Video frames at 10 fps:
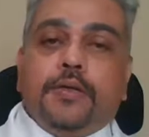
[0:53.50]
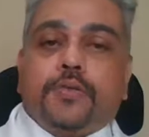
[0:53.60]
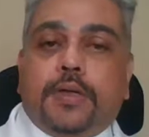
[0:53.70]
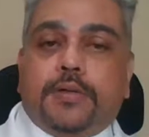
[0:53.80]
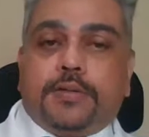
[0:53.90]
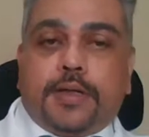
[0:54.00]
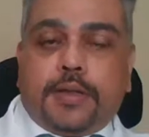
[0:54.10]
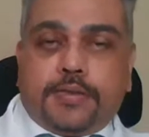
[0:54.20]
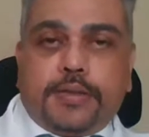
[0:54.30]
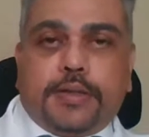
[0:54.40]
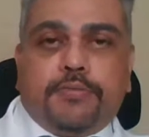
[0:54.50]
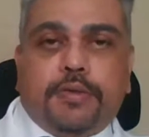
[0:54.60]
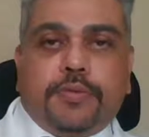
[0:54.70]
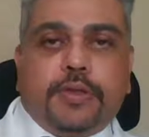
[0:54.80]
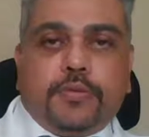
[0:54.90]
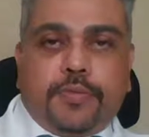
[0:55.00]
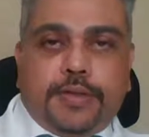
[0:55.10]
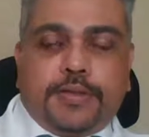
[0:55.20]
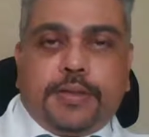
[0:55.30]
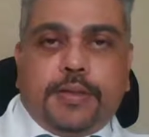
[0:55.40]
So I'll start straight away without
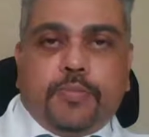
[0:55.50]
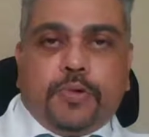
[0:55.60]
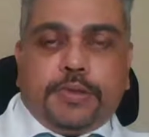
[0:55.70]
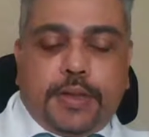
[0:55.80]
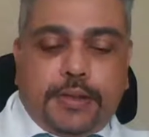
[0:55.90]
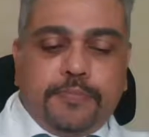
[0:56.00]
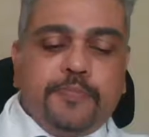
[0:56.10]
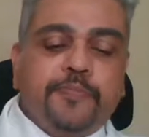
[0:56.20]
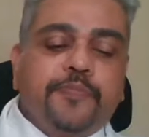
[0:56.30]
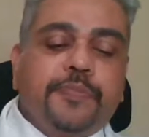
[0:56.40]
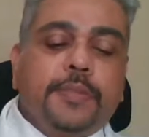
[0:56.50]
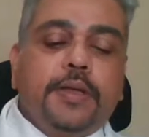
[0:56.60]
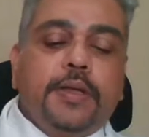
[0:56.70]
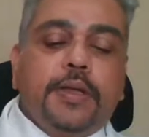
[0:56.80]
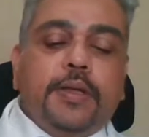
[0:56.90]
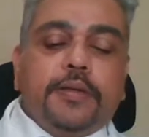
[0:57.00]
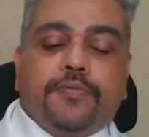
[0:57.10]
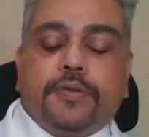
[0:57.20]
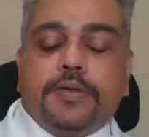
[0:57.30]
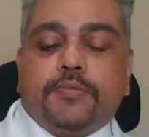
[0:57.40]
wasting any more time. The
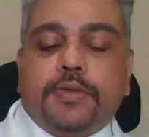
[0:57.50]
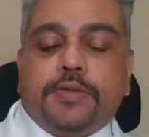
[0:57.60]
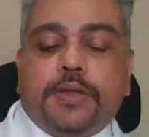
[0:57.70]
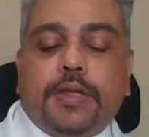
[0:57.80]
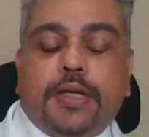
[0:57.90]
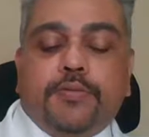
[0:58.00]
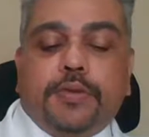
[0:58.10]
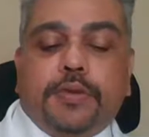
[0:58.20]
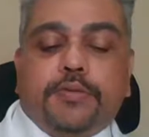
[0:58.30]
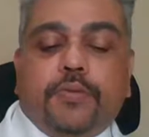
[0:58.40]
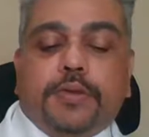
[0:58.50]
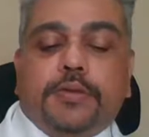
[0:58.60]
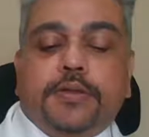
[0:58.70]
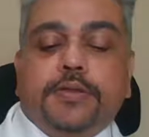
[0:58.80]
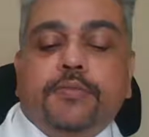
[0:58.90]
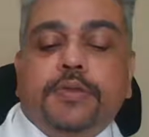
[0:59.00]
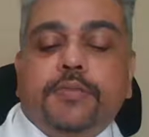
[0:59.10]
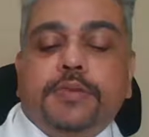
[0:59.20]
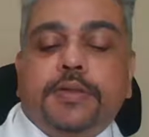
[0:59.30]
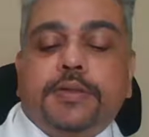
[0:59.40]
first question I have here is what are the
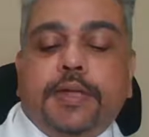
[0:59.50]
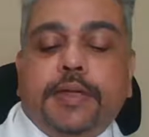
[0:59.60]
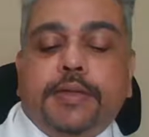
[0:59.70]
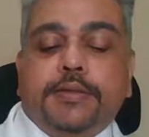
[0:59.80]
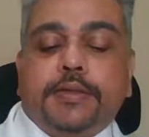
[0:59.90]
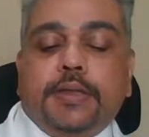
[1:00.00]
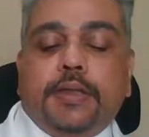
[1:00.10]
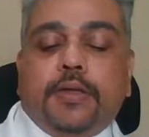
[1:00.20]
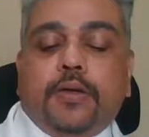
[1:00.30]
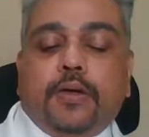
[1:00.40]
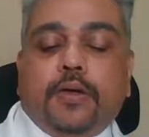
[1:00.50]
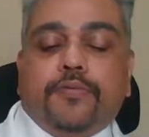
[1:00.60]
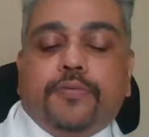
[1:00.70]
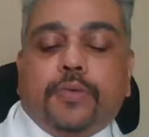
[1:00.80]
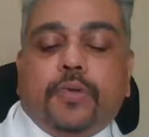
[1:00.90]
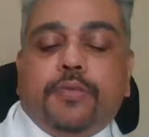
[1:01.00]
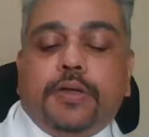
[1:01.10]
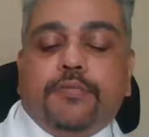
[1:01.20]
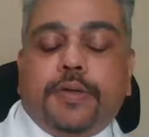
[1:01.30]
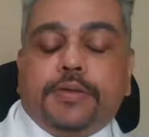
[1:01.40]
symptoms and signs of COVID
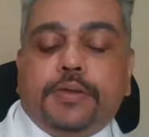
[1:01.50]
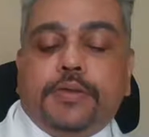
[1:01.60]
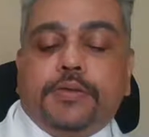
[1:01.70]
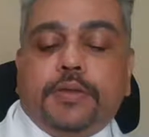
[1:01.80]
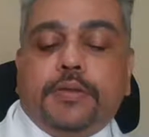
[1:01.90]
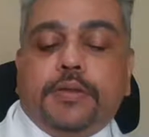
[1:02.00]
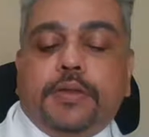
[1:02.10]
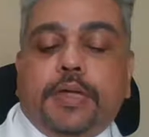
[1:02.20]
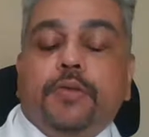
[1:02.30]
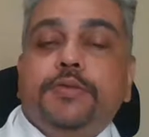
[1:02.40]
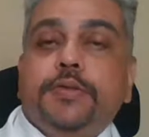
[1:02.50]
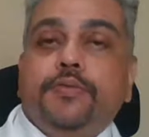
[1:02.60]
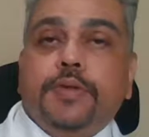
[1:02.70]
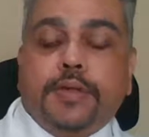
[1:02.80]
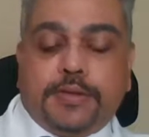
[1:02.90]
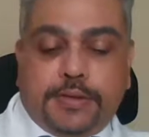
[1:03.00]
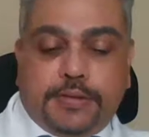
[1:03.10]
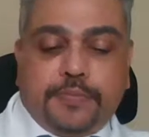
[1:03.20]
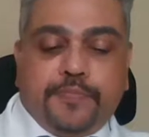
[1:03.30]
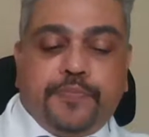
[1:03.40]
infection in children and how severe is
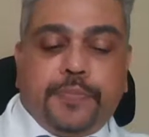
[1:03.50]
it?